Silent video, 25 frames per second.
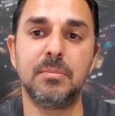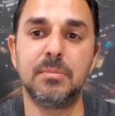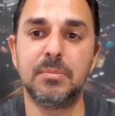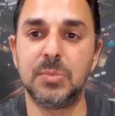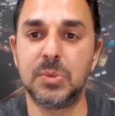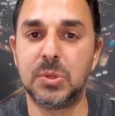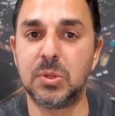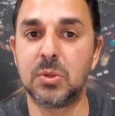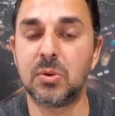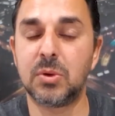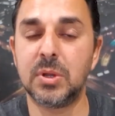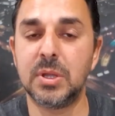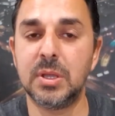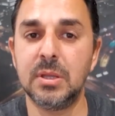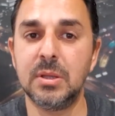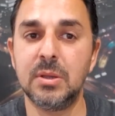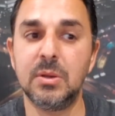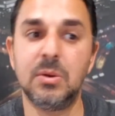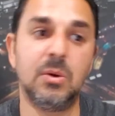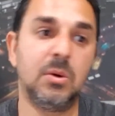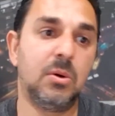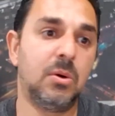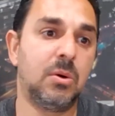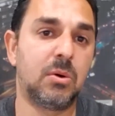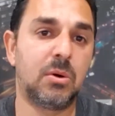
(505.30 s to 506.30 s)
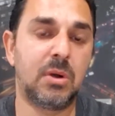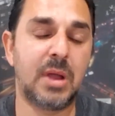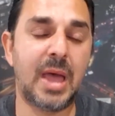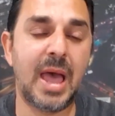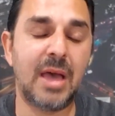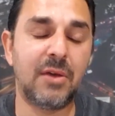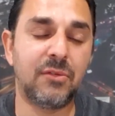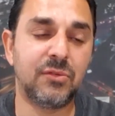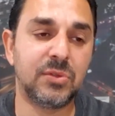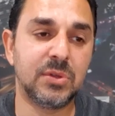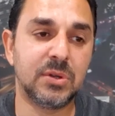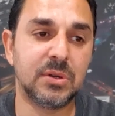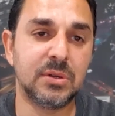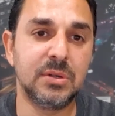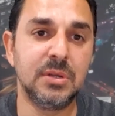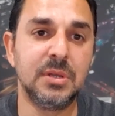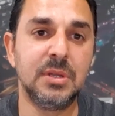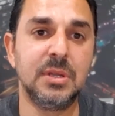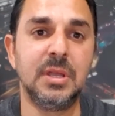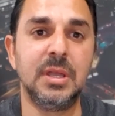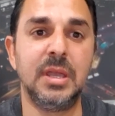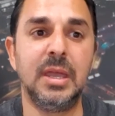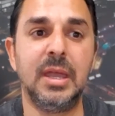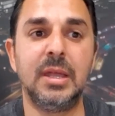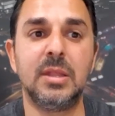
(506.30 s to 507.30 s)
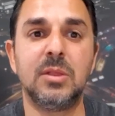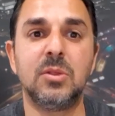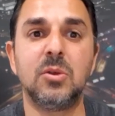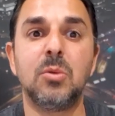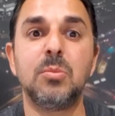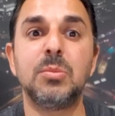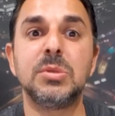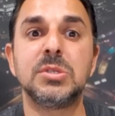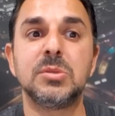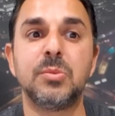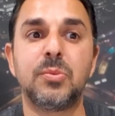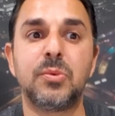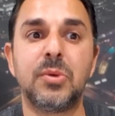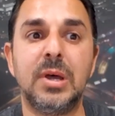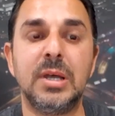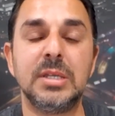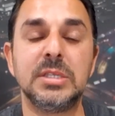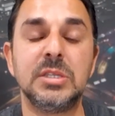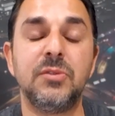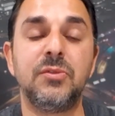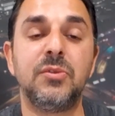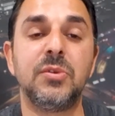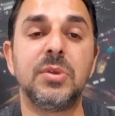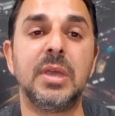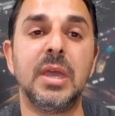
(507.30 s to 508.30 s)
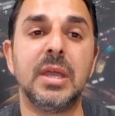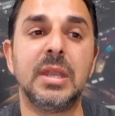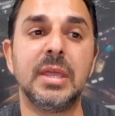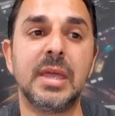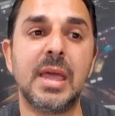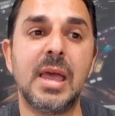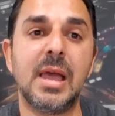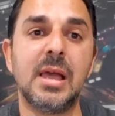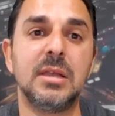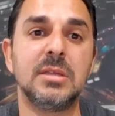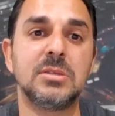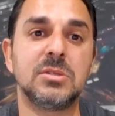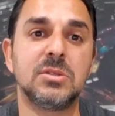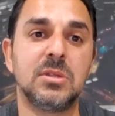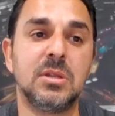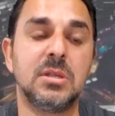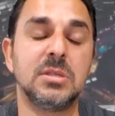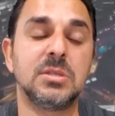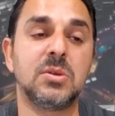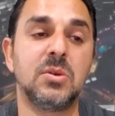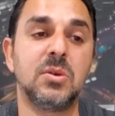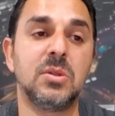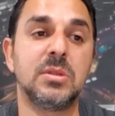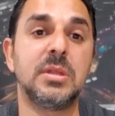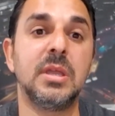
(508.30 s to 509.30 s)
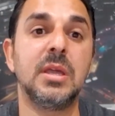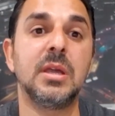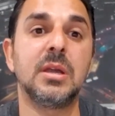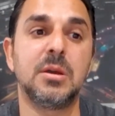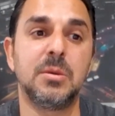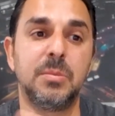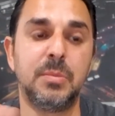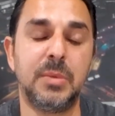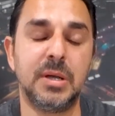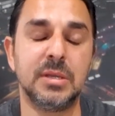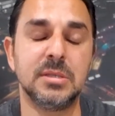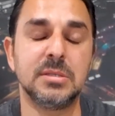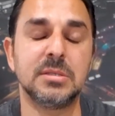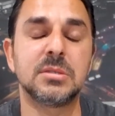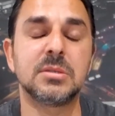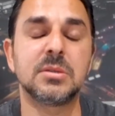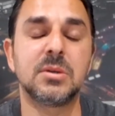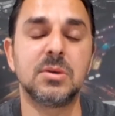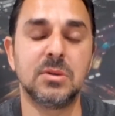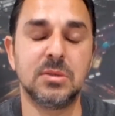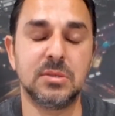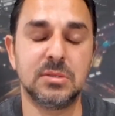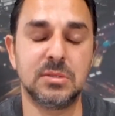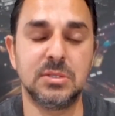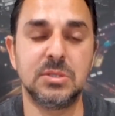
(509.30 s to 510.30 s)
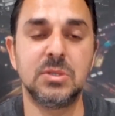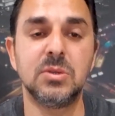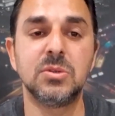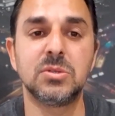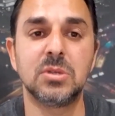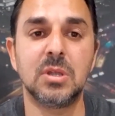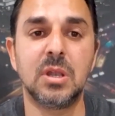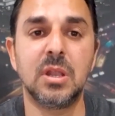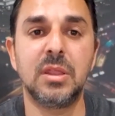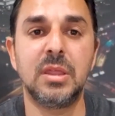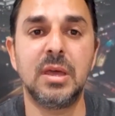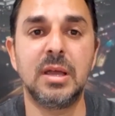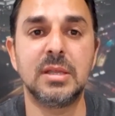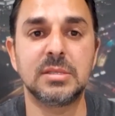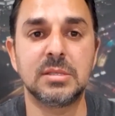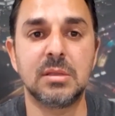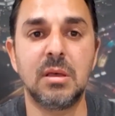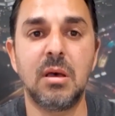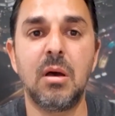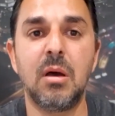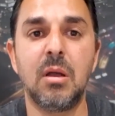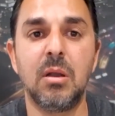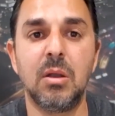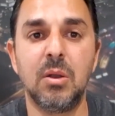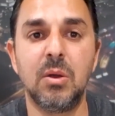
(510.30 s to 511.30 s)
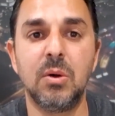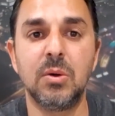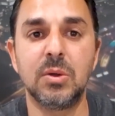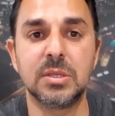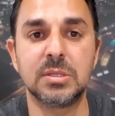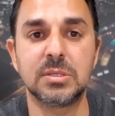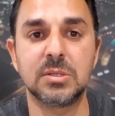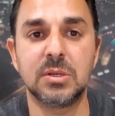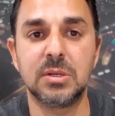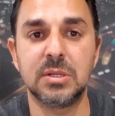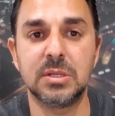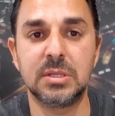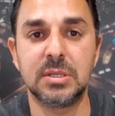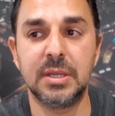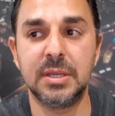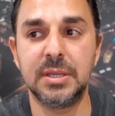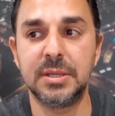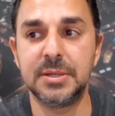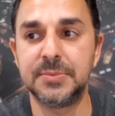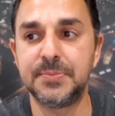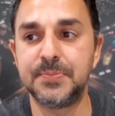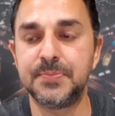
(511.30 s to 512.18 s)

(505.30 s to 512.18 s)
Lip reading: during or after, and don't be surprised if you're getting answer that it's going to take months, because usually that's how long it's going to take.